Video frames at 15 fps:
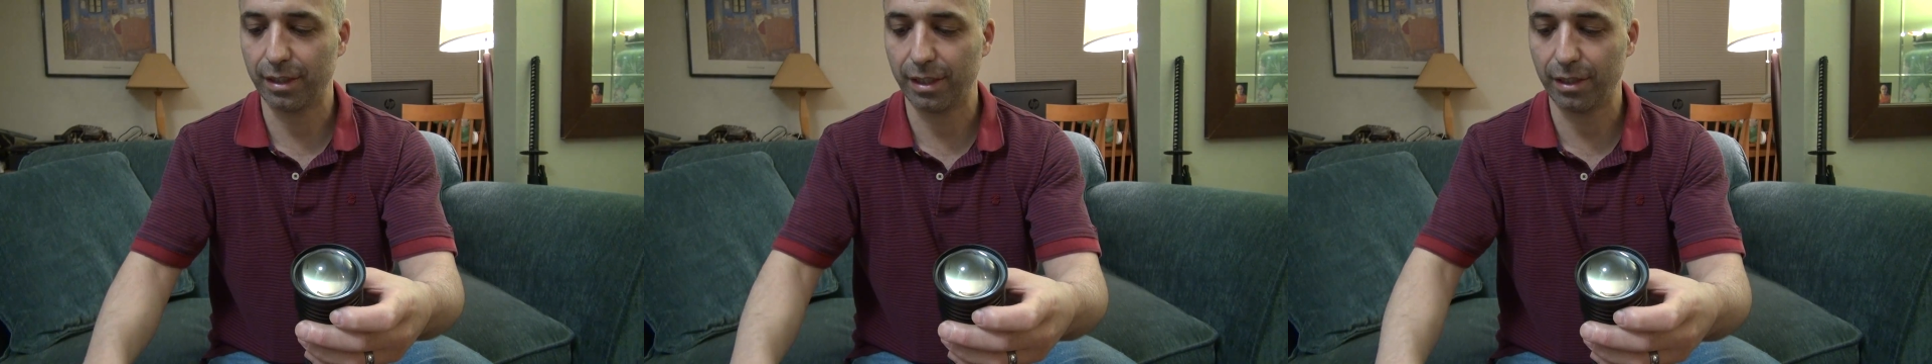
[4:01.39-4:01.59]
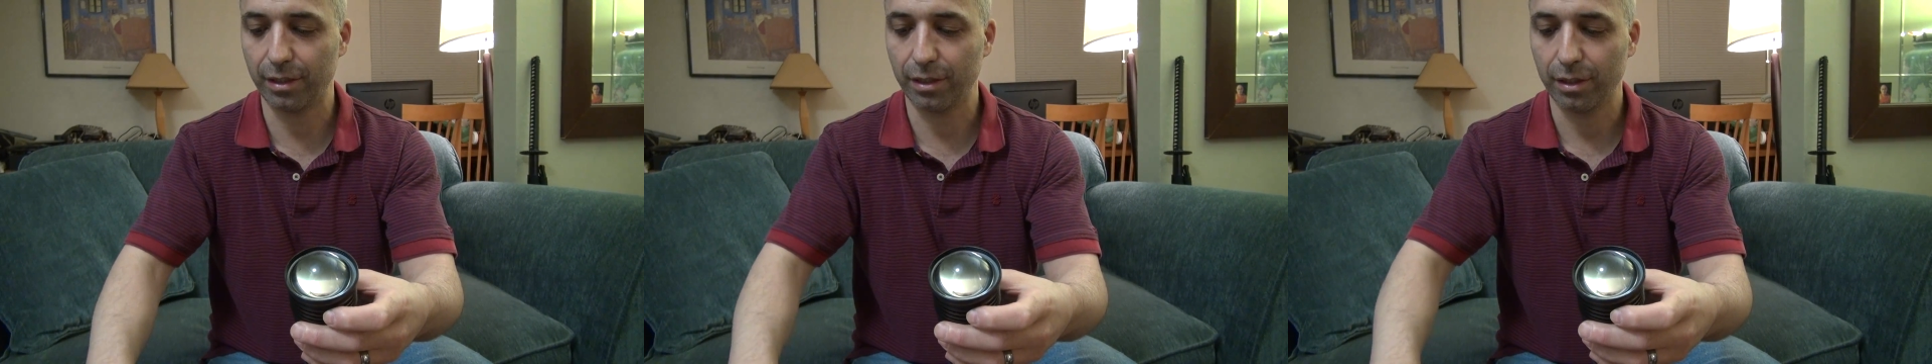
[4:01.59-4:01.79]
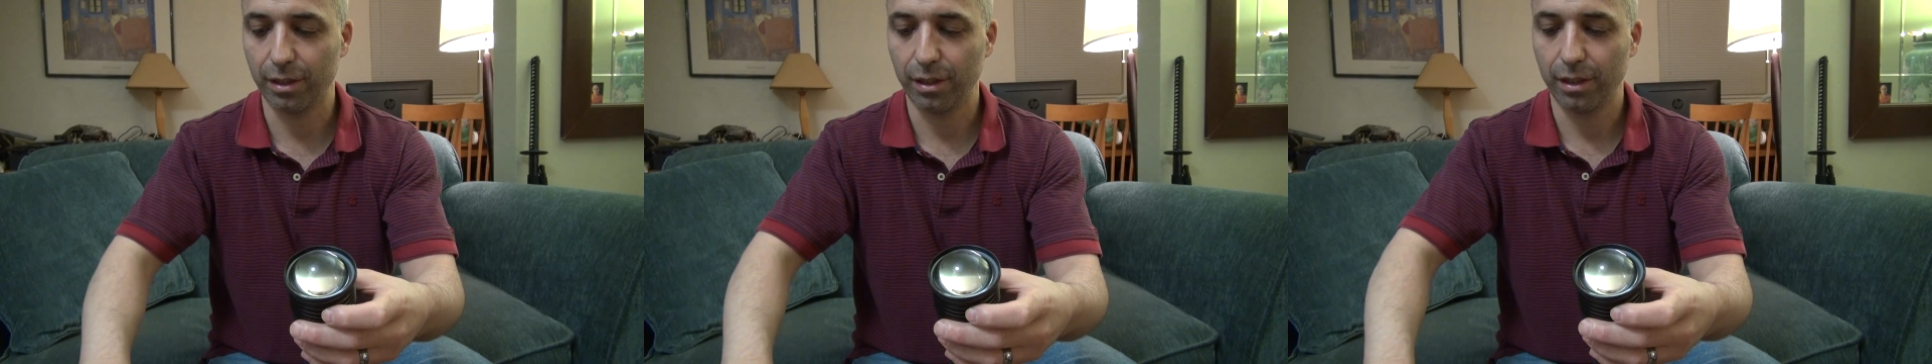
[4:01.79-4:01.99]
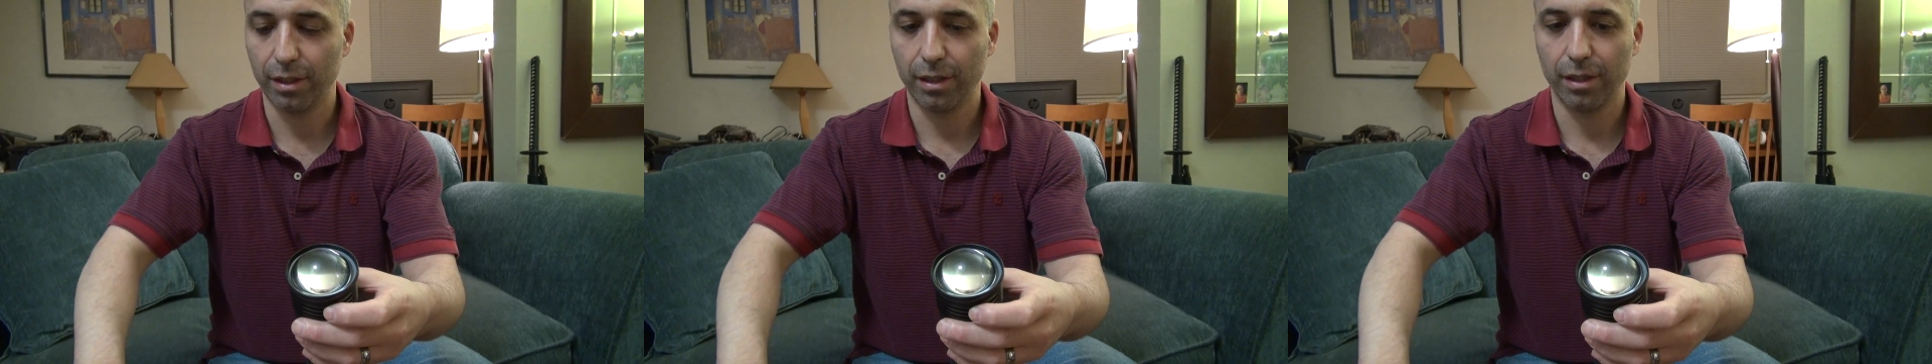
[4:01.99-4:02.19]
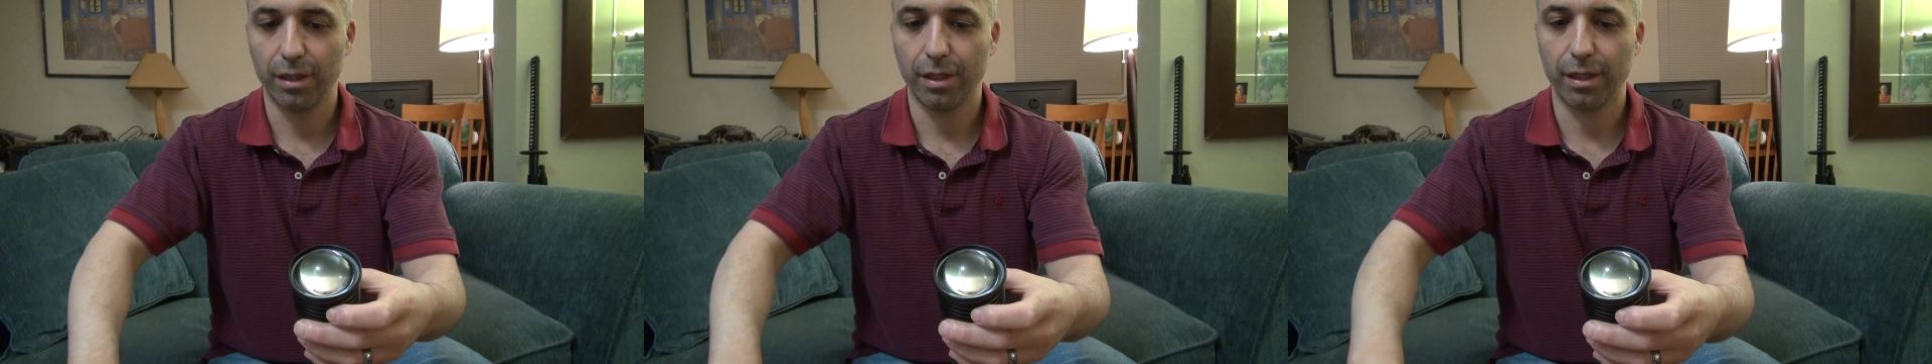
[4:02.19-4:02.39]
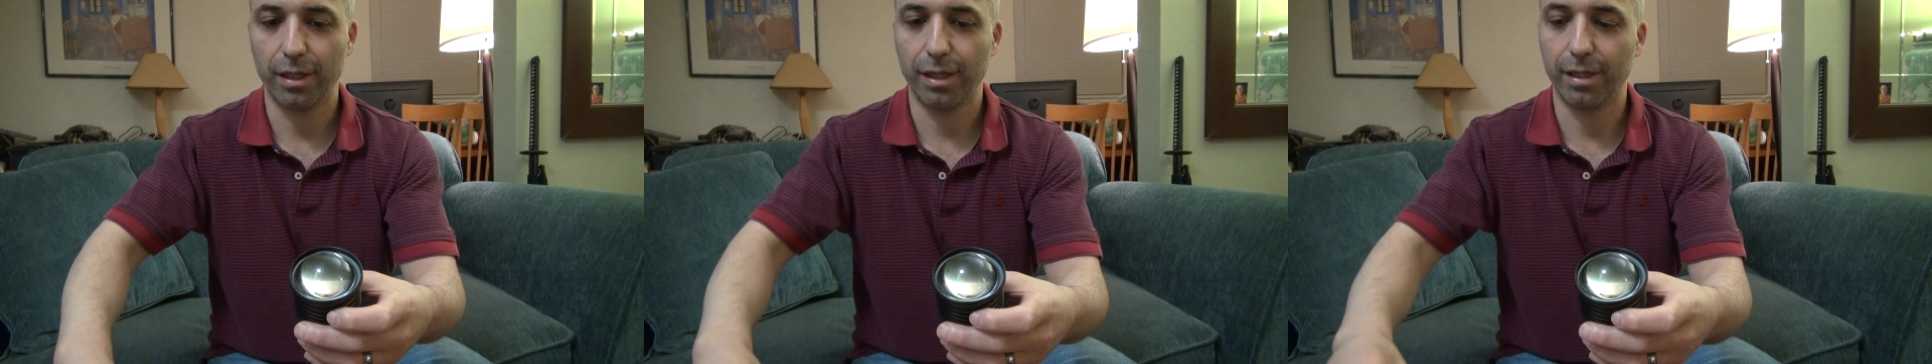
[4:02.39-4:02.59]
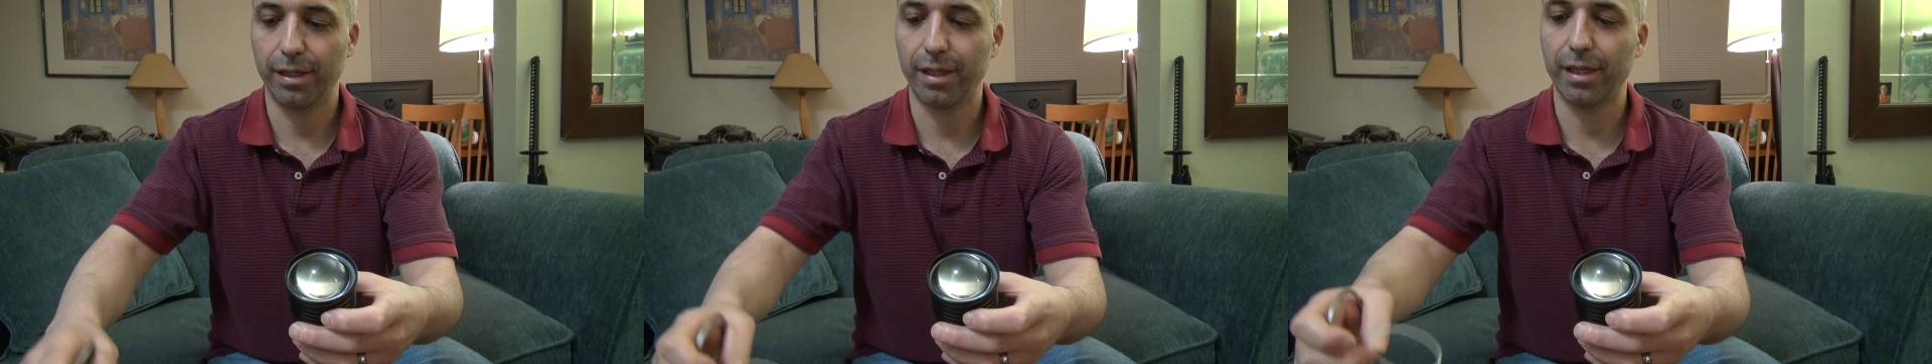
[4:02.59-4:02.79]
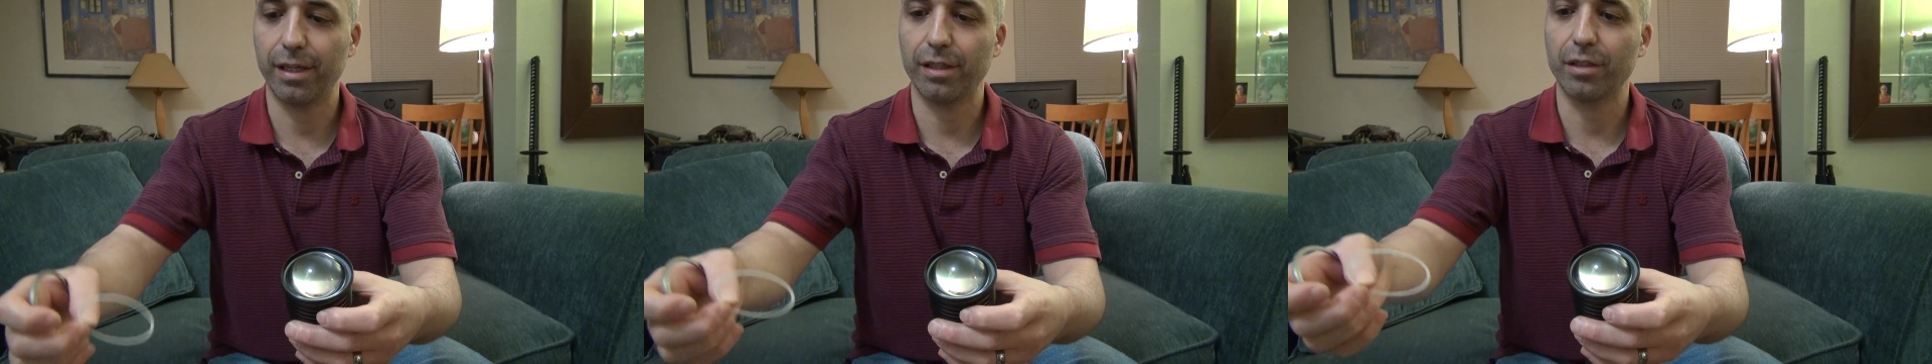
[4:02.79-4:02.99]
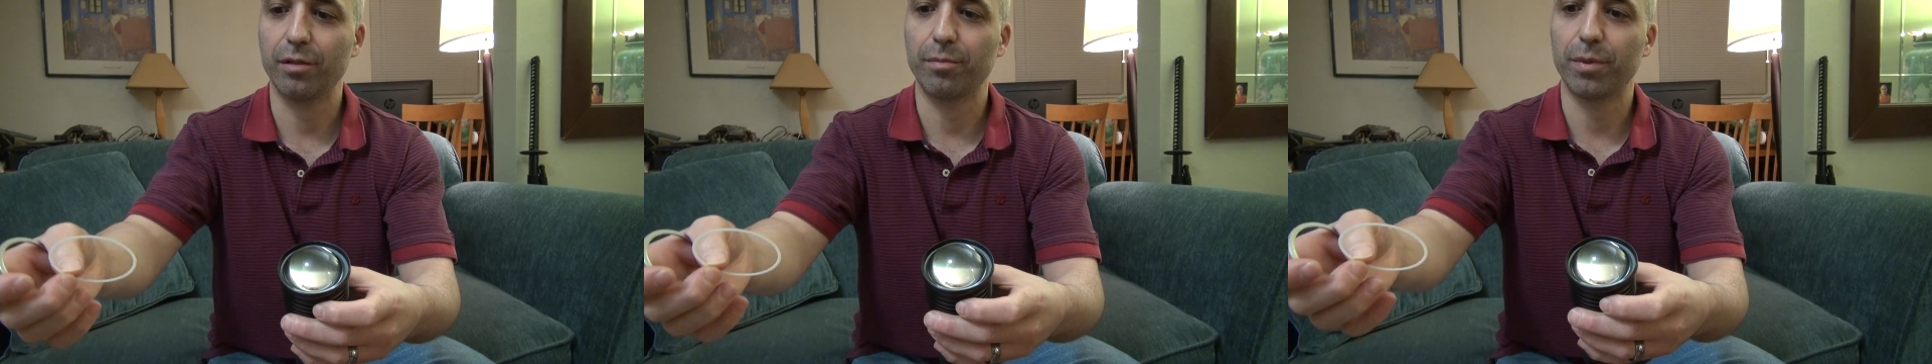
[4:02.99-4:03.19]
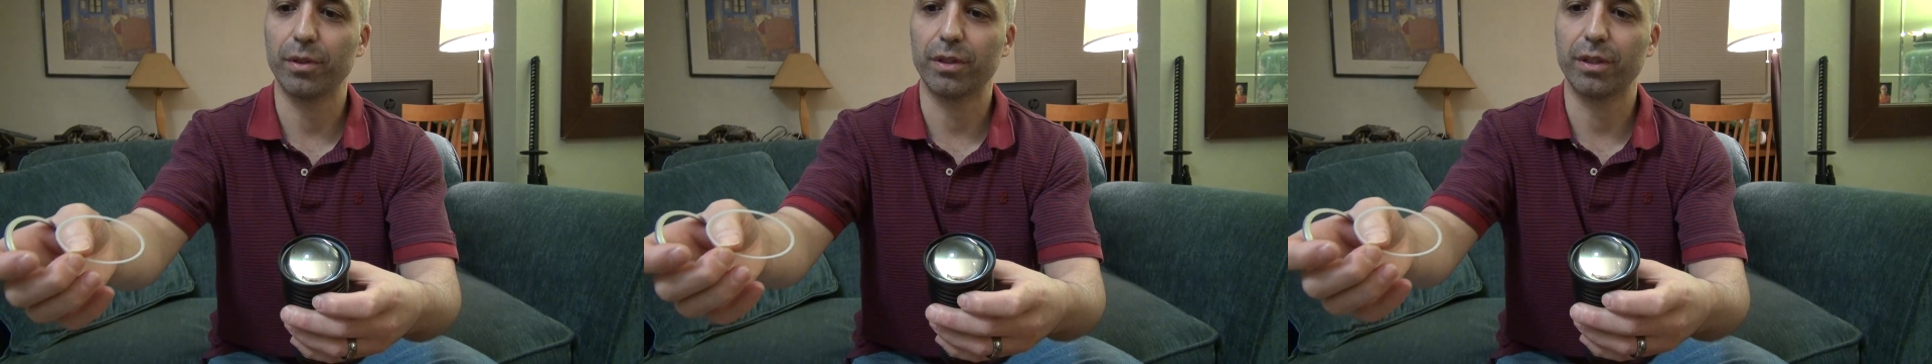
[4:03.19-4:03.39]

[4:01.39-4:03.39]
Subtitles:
there, and then you put